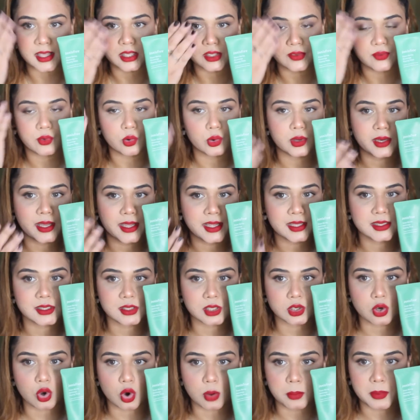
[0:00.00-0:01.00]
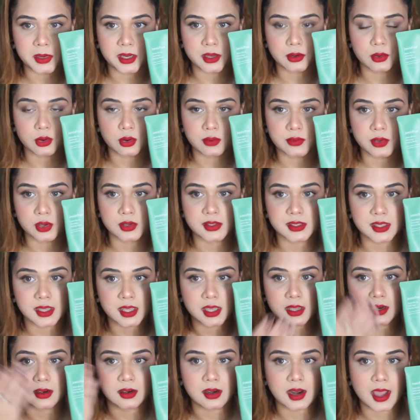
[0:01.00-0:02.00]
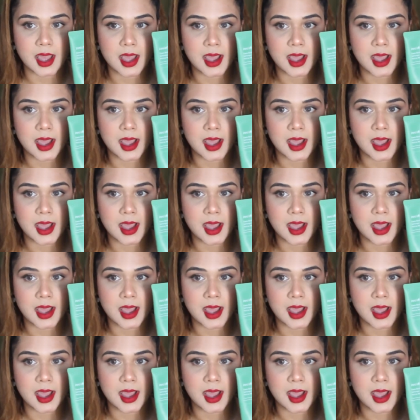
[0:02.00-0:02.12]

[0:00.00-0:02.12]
exfoliates the top layer of your skin